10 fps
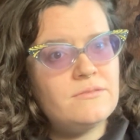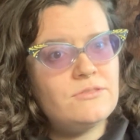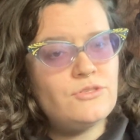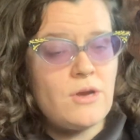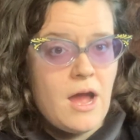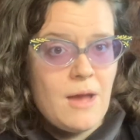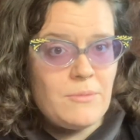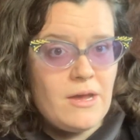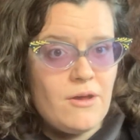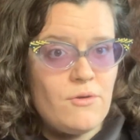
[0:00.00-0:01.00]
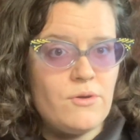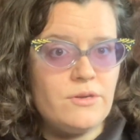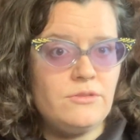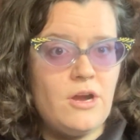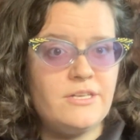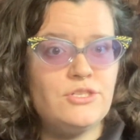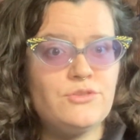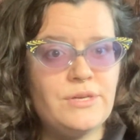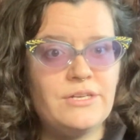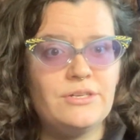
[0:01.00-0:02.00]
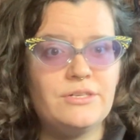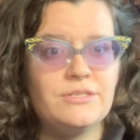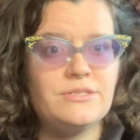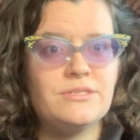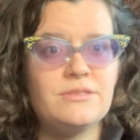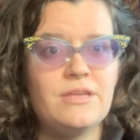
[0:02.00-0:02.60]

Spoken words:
trauma or large triggers